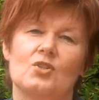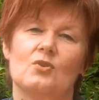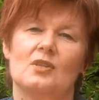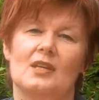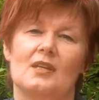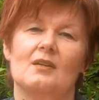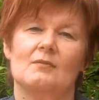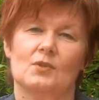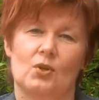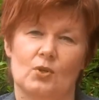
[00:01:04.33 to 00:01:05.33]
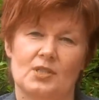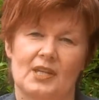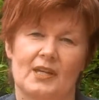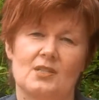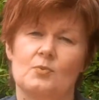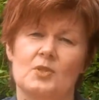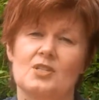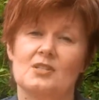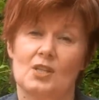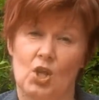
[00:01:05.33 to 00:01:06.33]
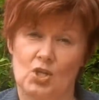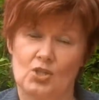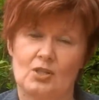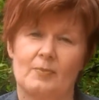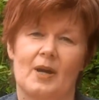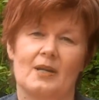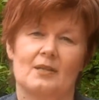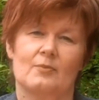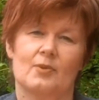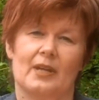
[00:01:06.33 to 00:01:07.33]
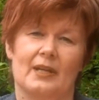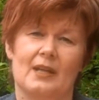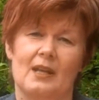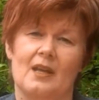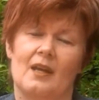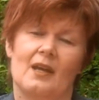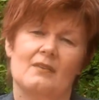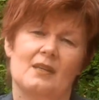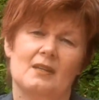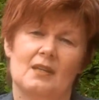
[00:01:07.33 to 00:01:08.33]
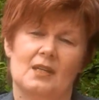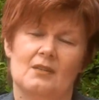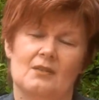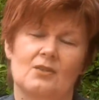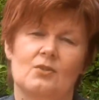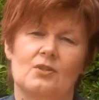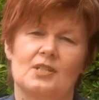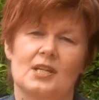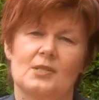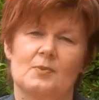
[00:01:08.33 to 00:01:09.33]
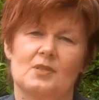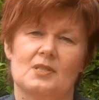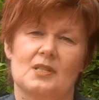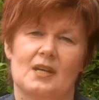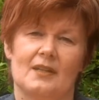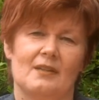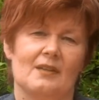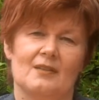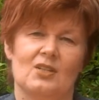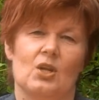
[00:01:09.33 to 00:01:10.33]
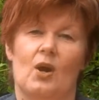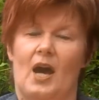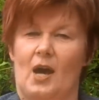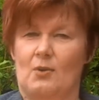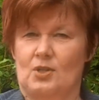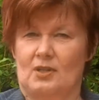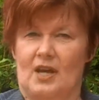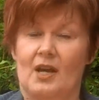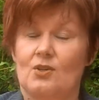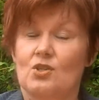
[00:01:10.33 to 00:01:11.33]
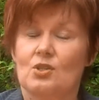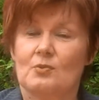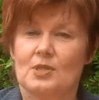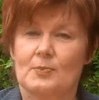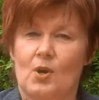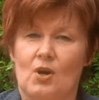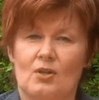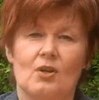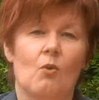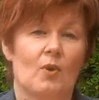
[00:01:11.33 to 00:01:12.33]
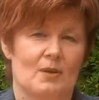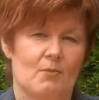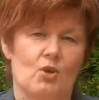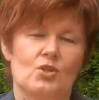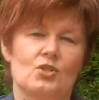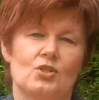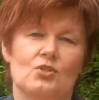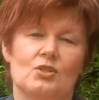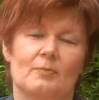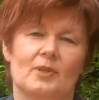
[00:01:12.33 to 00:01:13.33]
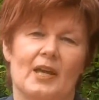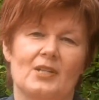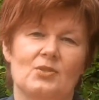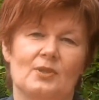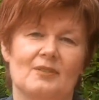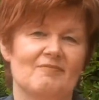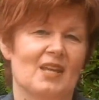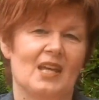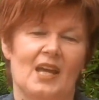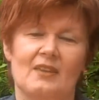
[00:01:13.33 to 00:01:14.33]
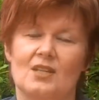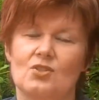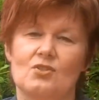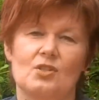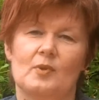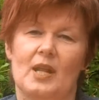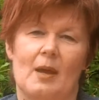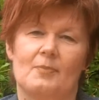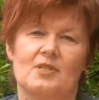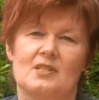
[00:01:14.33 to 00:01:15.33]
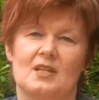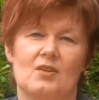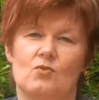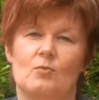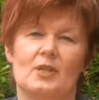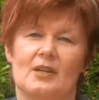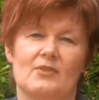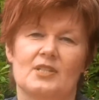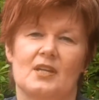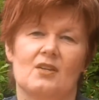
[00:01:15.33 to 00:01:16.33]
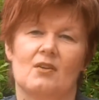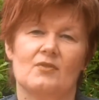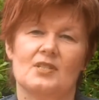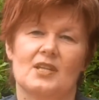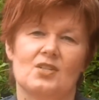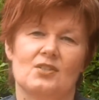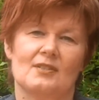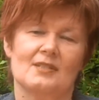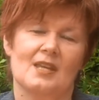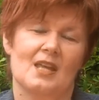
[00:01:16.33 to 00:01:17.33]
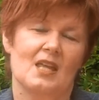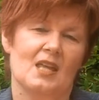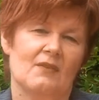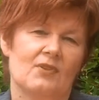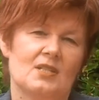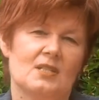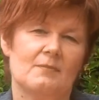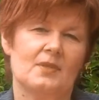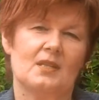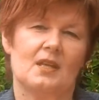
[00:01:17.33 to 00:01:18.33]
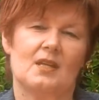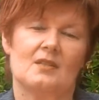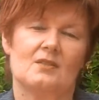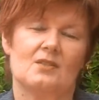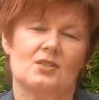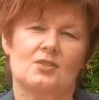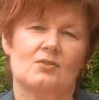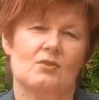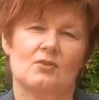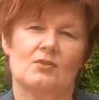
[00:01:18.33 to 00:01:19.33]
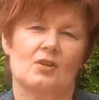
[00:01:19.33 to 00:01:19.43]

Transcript: to the cortex, which is the logical part of the brain, and then the cortex will decide, you know, how, how you should respond, what emotions you should apply to it, and that's usually what happens in our normal everyday conversations. If there's something that just